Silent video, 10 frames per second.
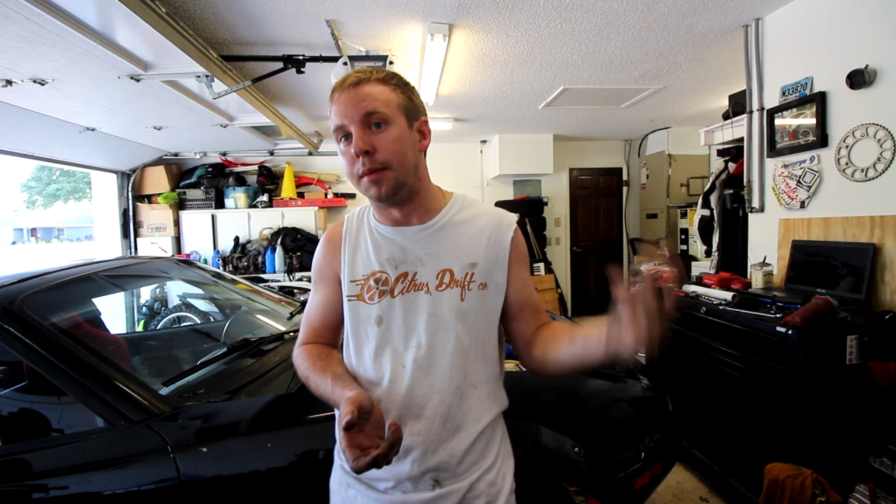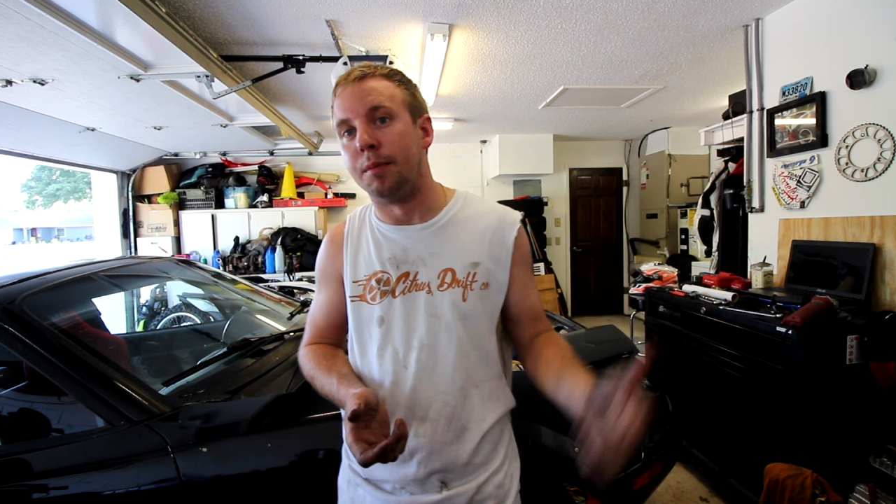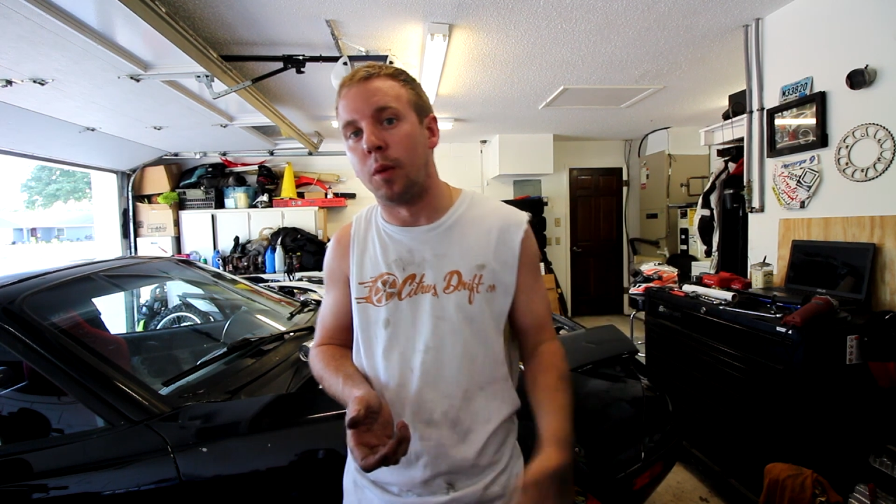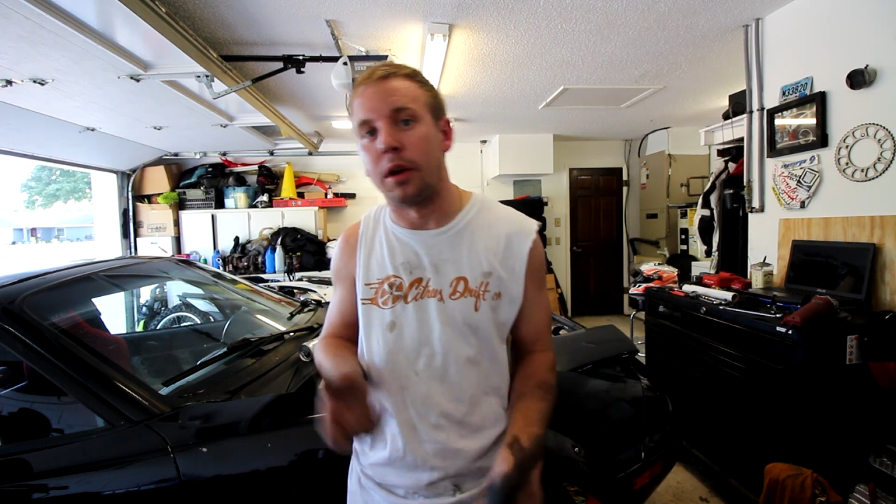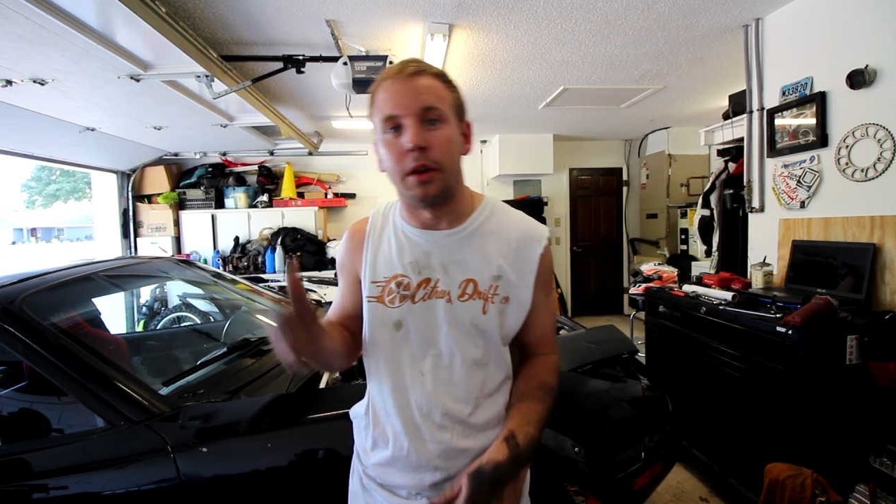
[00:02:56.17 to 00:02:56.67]

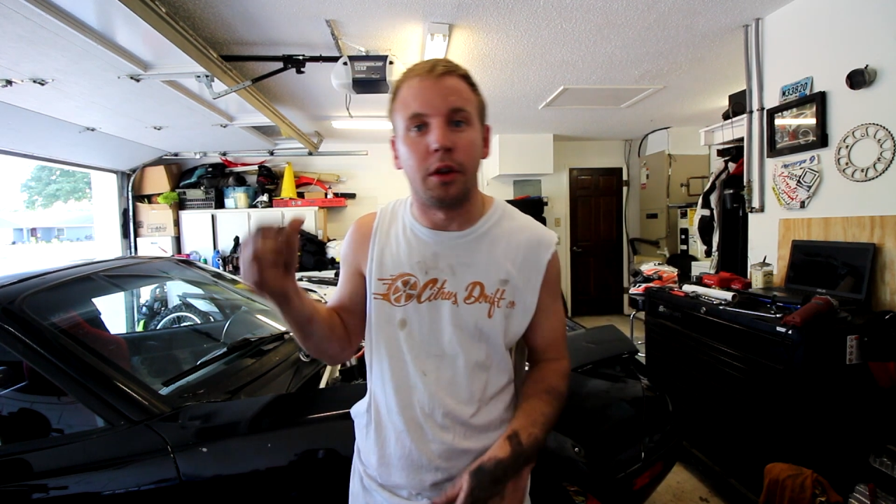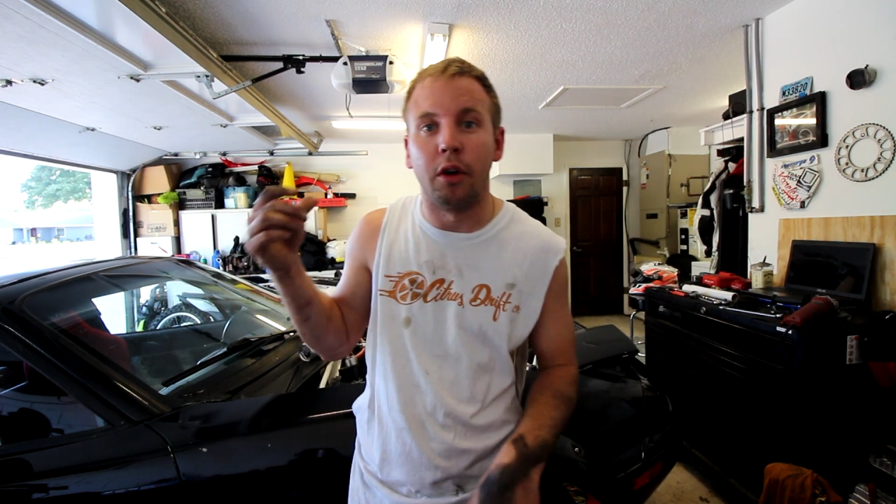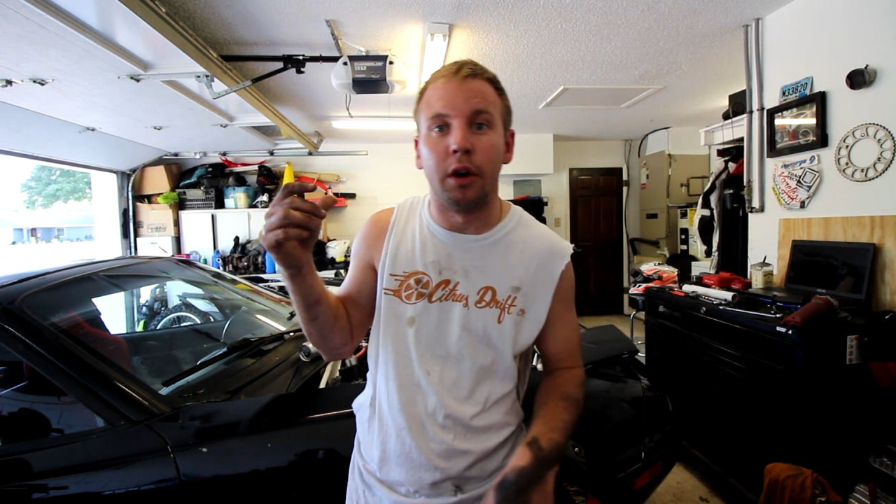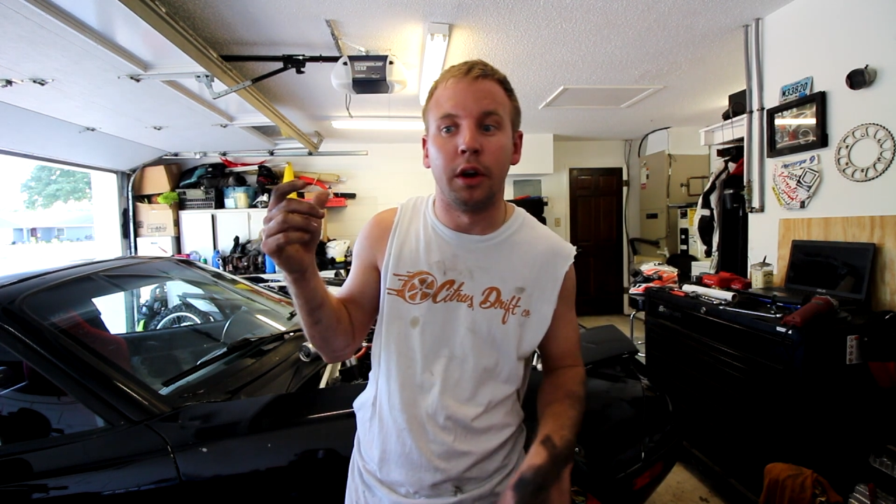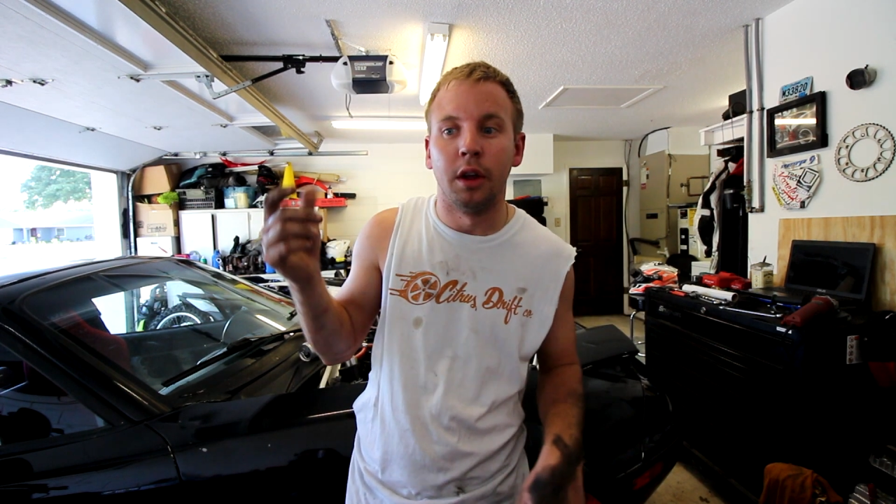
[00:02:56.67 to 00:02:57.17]
I'm working on the
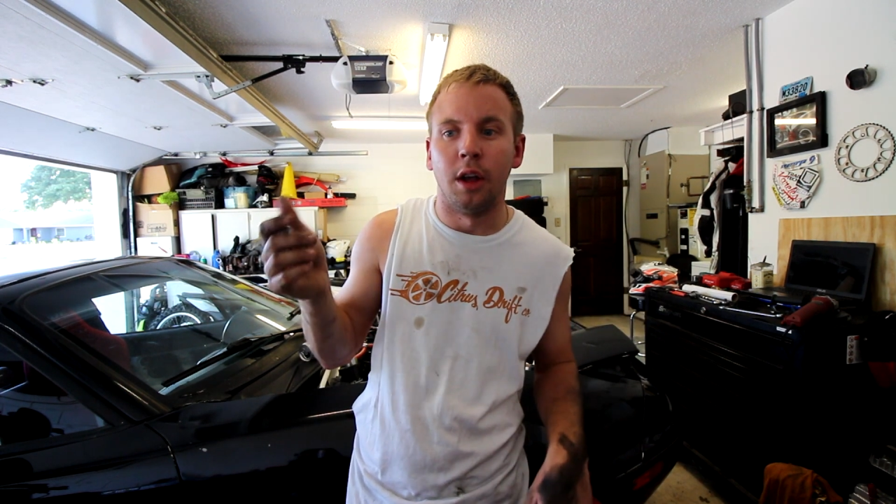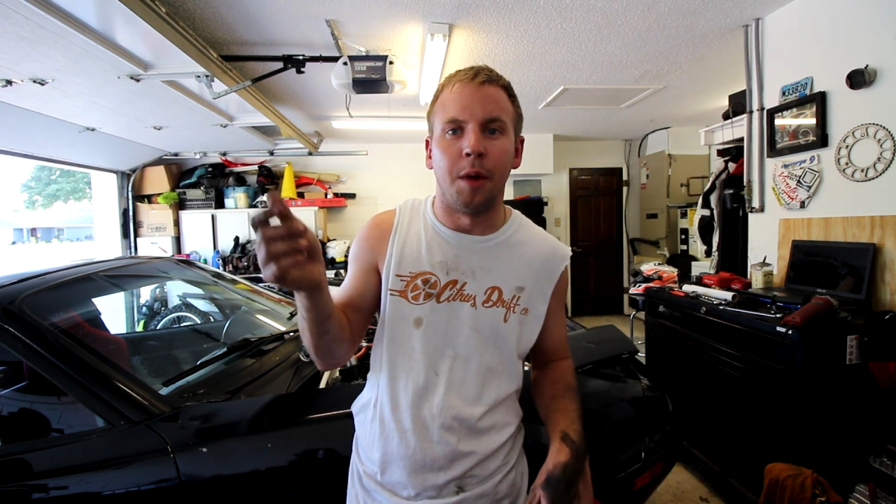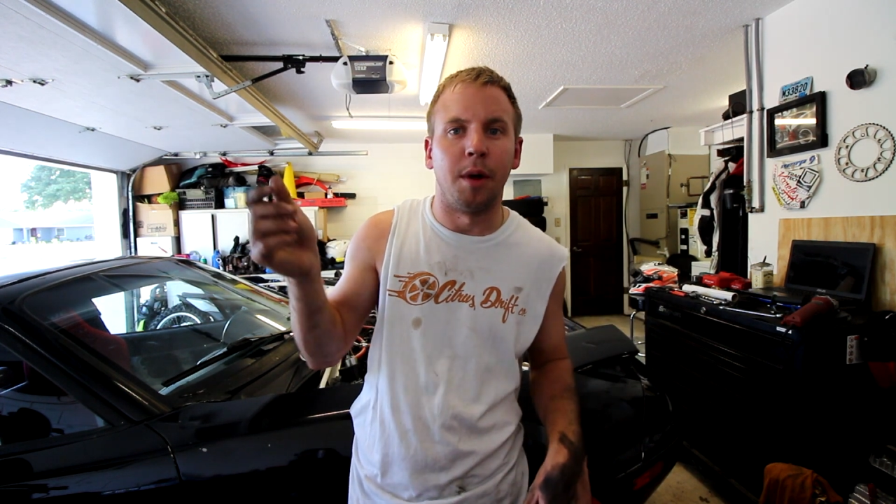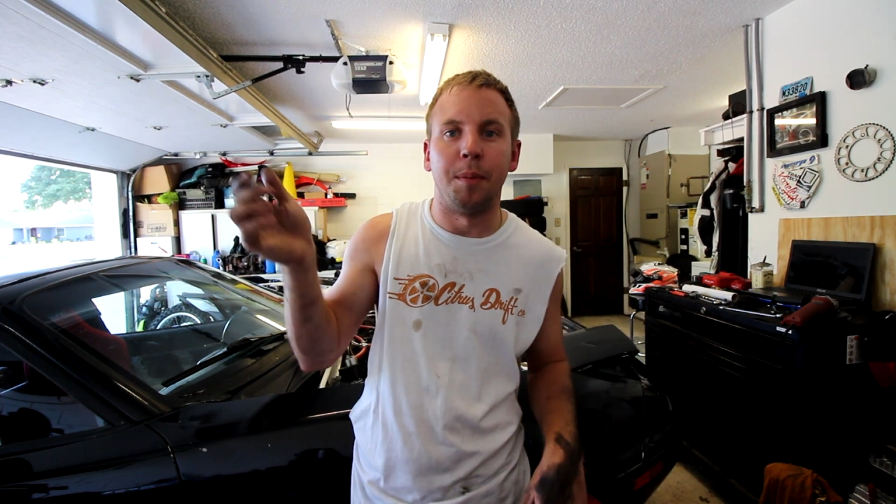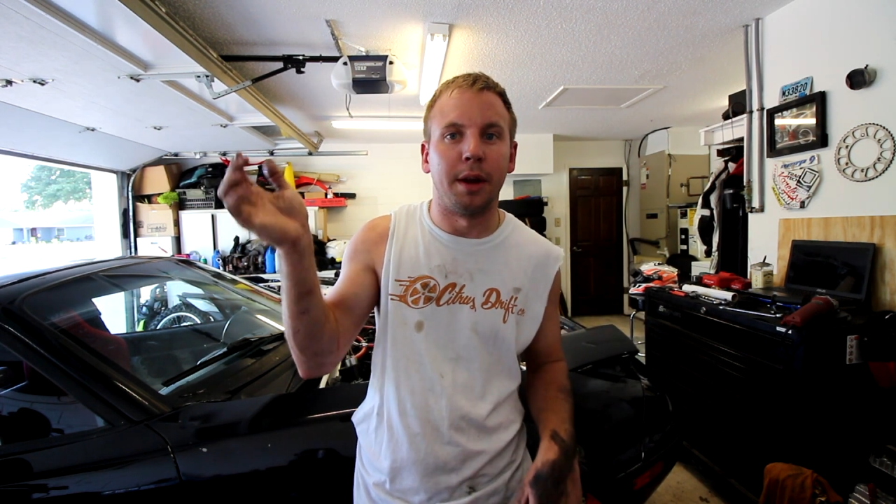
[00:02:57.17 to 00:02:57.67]
car.
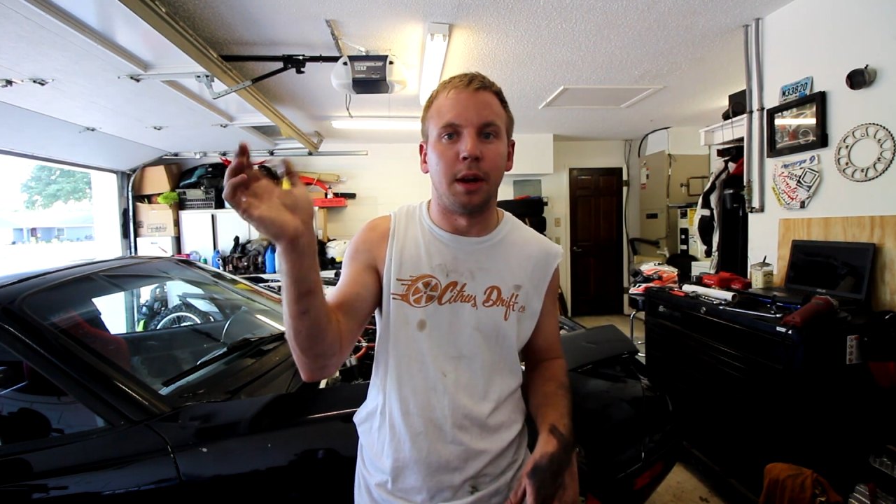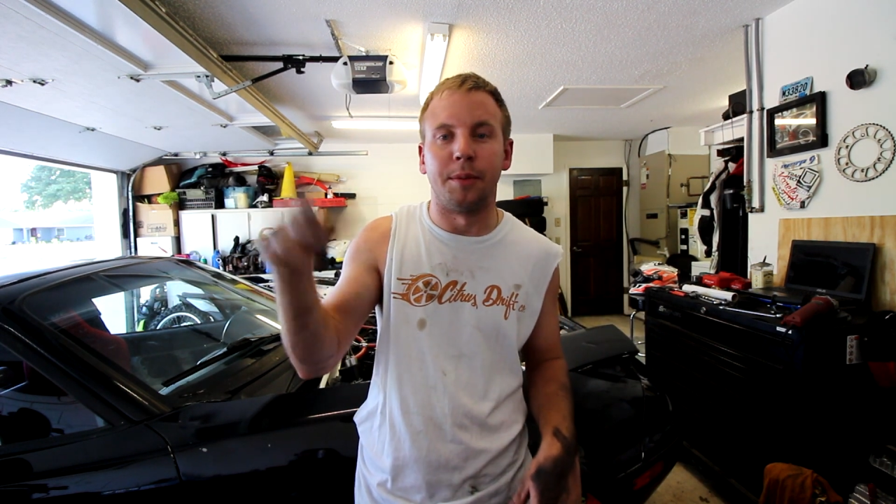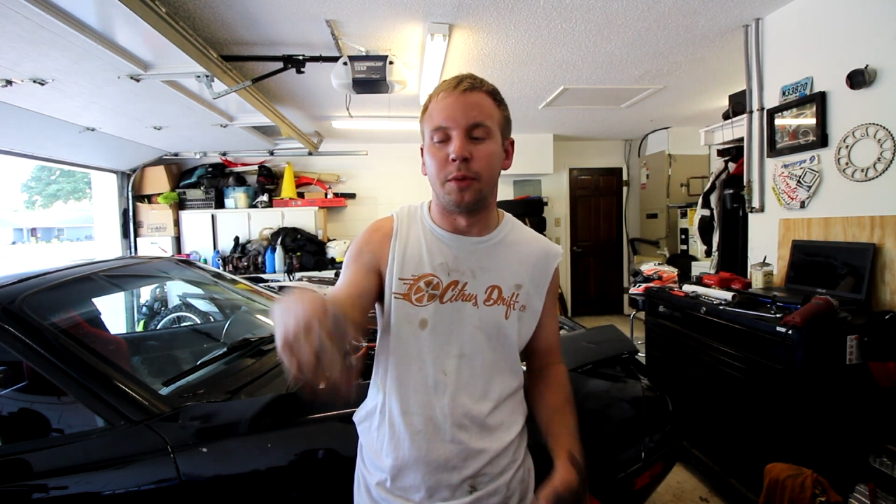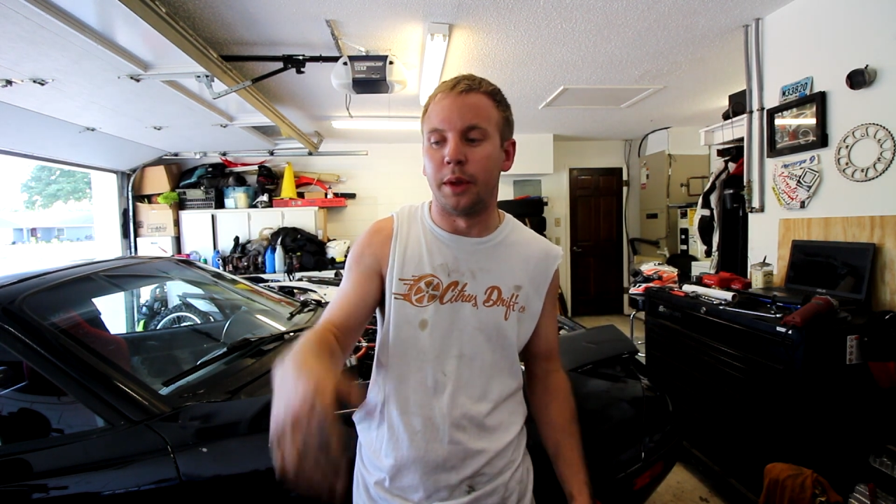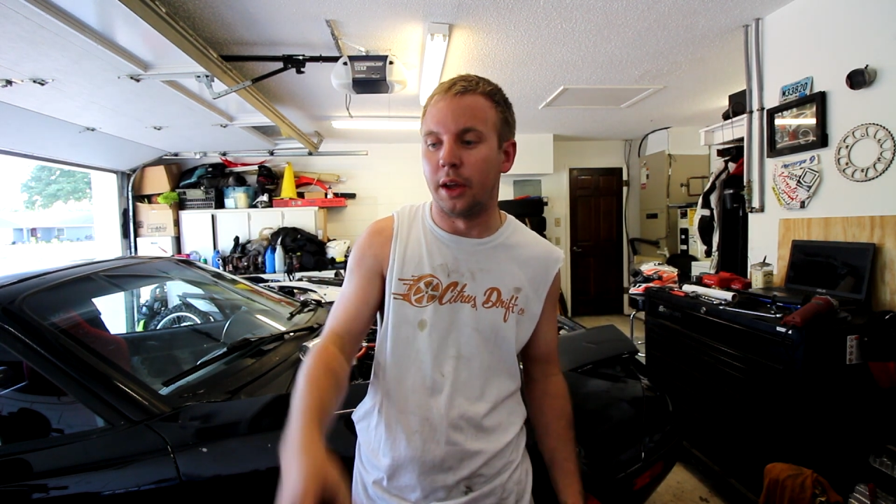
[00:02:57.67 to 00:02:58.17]
I'll probably pick it up
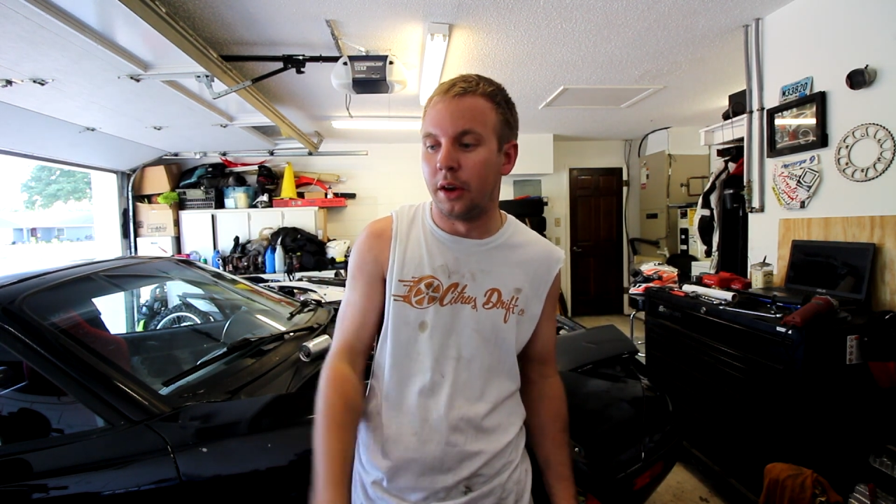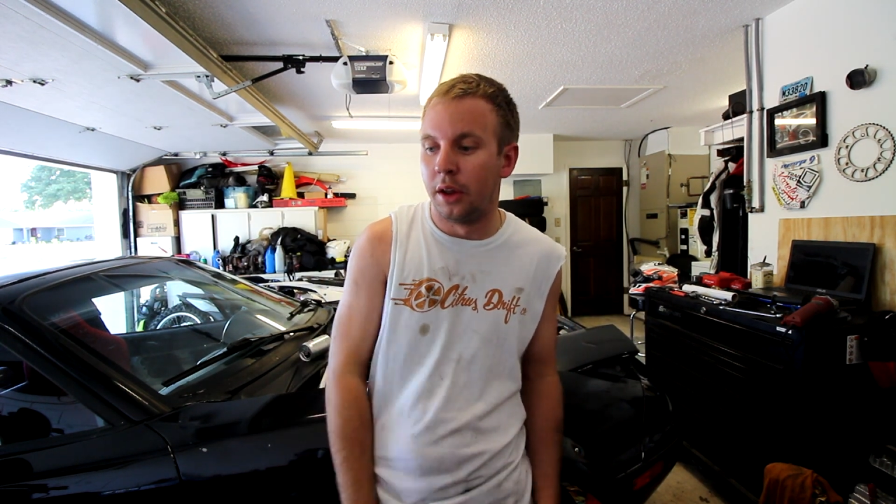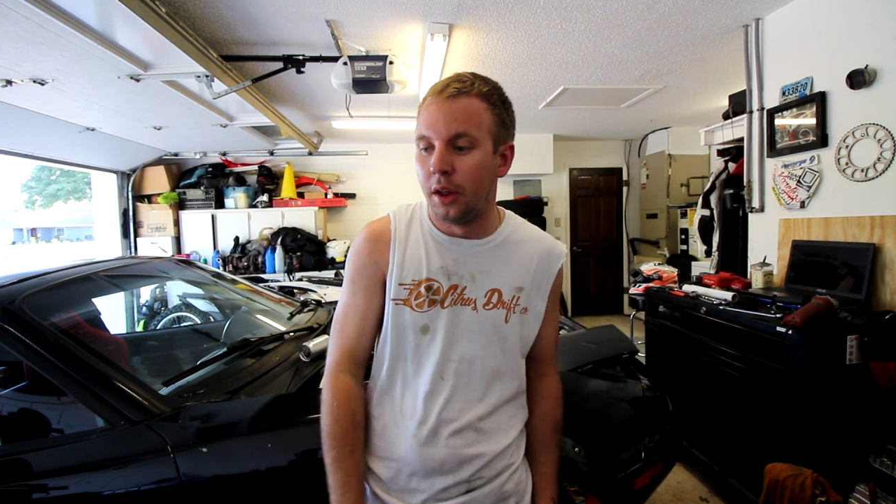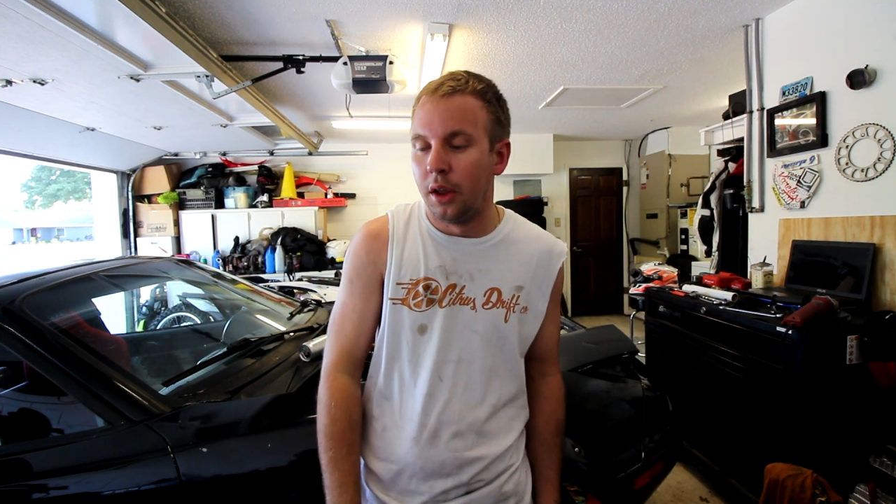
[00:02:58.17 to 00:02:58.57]
this weekend.